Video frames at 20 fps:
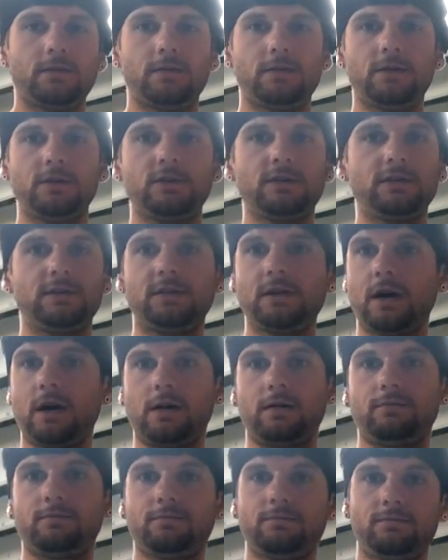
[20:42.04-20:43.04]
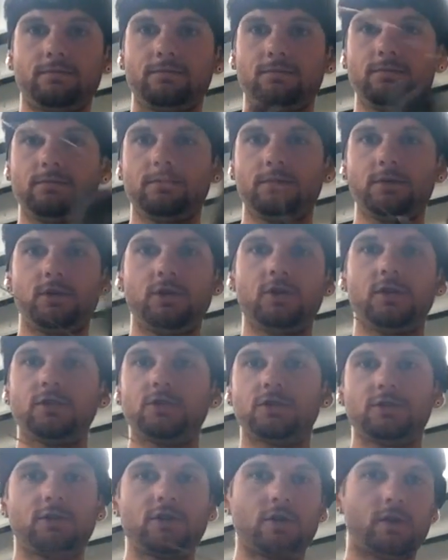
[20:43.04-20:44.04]
This is done. You can
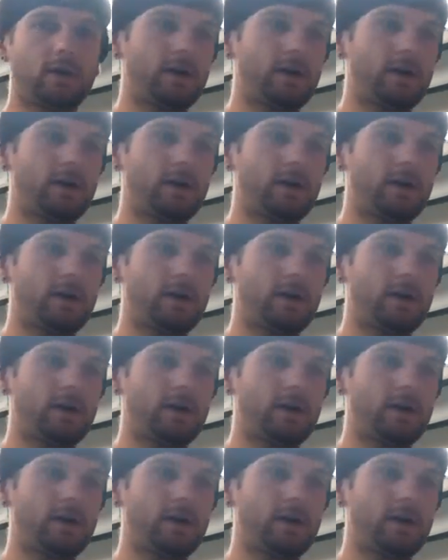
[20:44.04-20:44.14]
just go